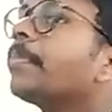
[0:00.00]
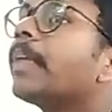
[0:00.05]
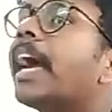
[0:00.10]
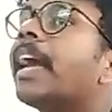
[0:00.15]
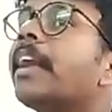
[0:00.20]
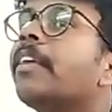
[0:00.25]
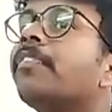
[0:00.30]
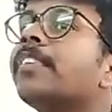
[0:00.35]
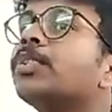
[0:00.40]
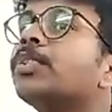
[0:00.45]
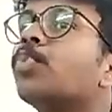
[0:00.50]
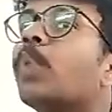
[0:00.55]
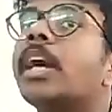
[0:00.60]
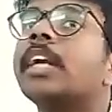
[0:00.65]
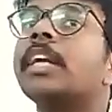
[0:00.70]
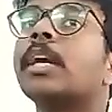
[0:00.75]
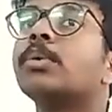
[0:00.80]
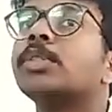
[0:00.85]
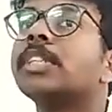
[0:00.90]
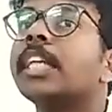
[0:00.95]
and if it's
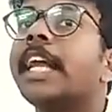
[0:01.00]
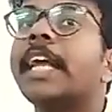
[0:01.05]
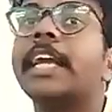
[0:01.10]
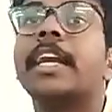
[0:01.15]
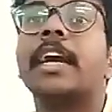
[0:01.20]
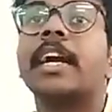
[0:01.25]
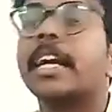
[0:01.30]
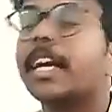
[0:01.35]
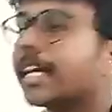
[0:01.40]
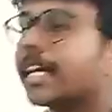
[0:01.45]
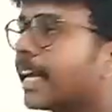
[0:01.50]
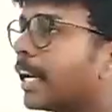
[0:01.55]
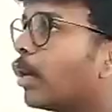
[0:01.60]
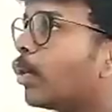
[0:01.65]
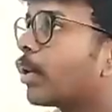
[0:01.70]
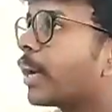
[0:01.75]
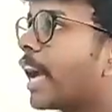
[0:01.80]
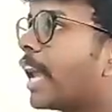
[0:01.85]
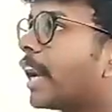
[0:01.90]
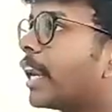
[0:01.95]
1800
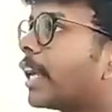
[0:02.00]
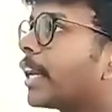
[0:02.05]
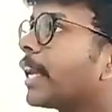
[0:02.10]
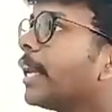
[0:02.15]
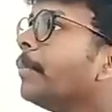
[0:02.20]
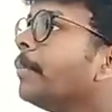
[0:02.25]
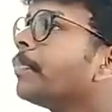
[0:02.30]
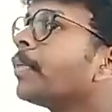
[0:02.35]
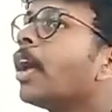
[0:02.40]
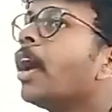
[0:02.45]
kilocalorie,